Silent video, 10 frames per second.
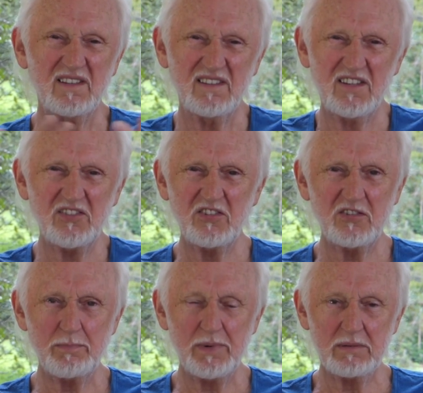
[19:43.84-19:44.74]
This is a
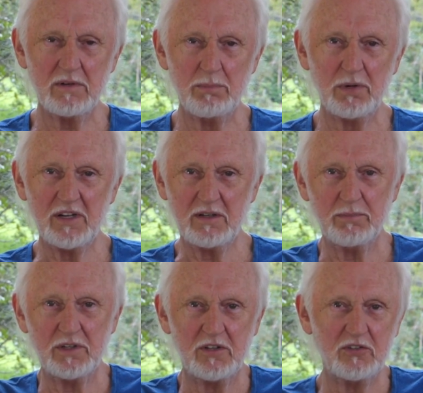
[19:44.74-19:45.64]
bit oblique,
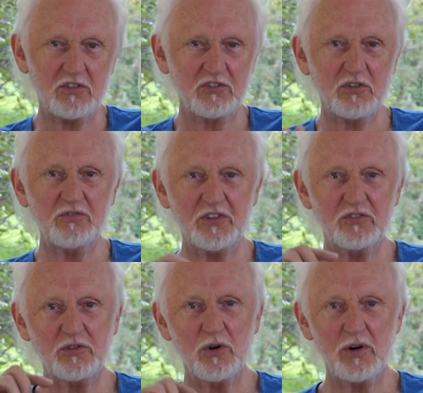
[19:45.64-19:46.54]
but there's a Sufi
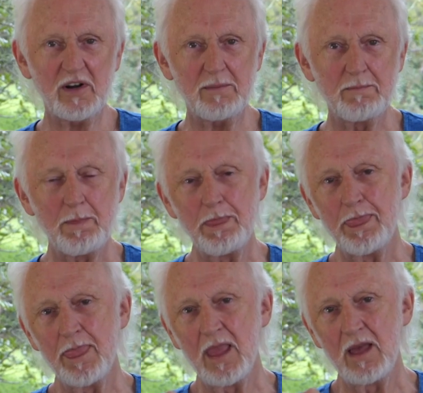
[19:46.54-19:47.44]
story
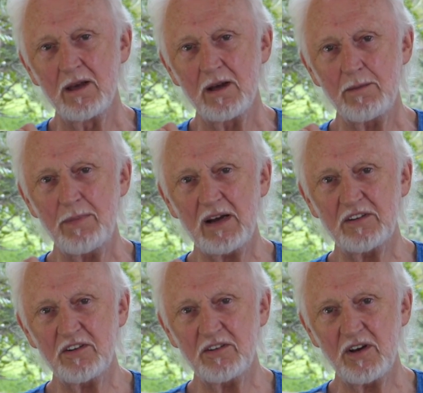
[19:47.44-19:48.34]
about
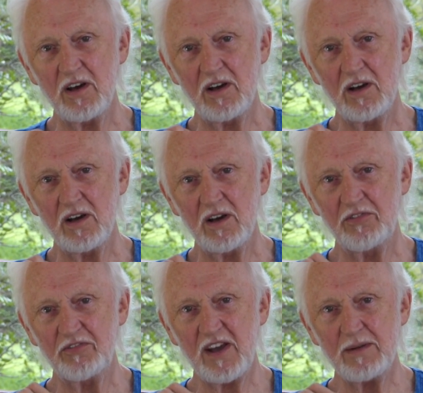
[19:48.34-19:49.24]
a
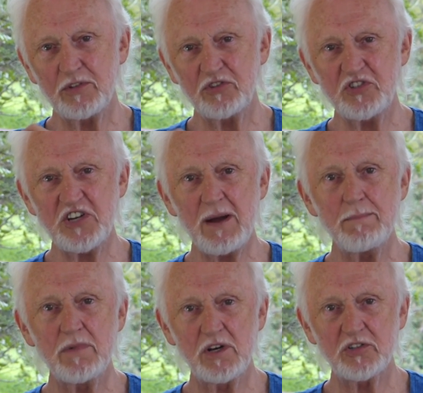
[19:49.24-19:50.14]
famous gem
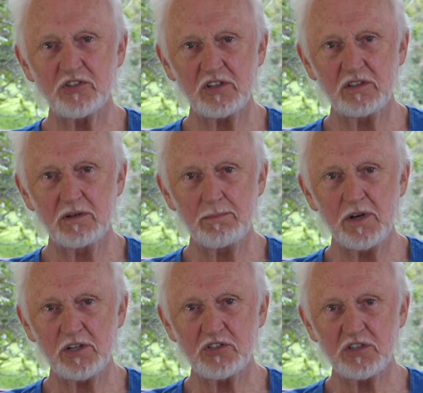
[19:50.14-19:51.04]

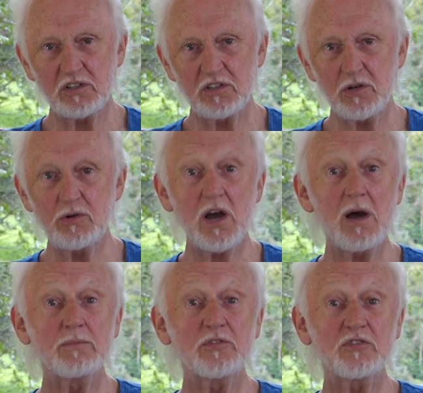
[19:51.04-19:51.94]
merchant who
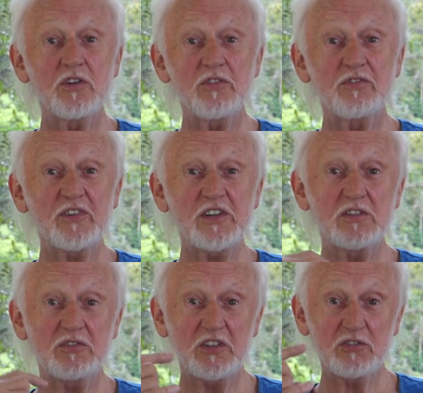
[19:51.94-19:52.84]
comes to the feet
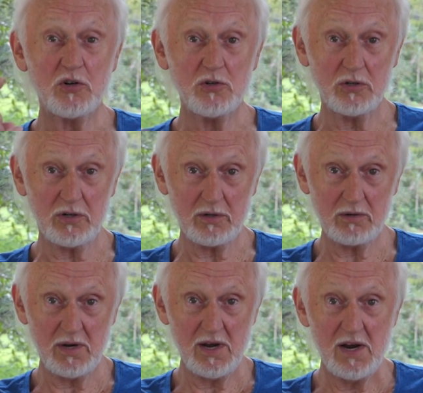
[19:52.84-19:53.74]
of his guru
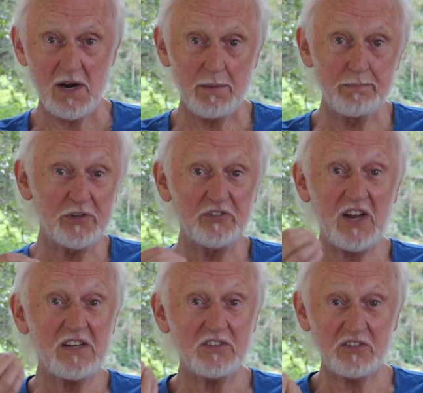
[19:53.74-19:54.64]
and
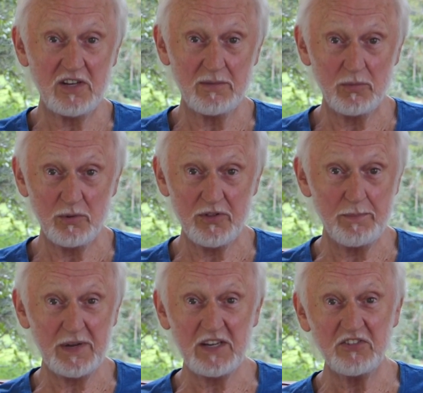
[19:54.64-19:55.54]
presents him with the
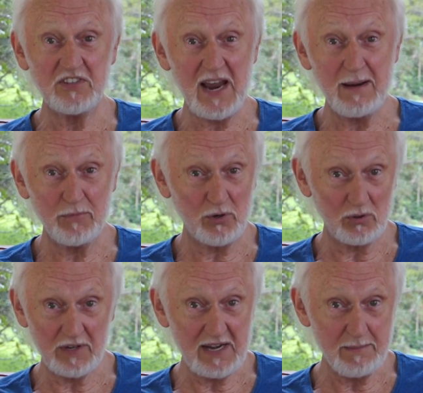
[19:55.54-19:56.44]
biggest
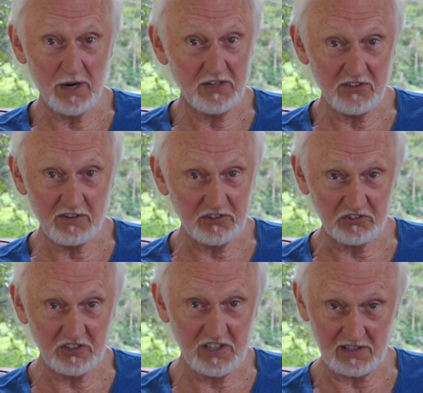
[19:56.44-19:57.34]
emerald anybody's ever
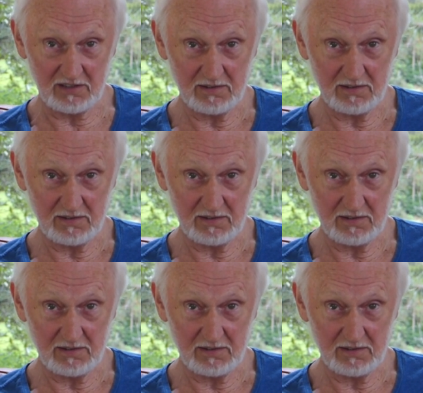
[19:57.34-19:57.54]
seen.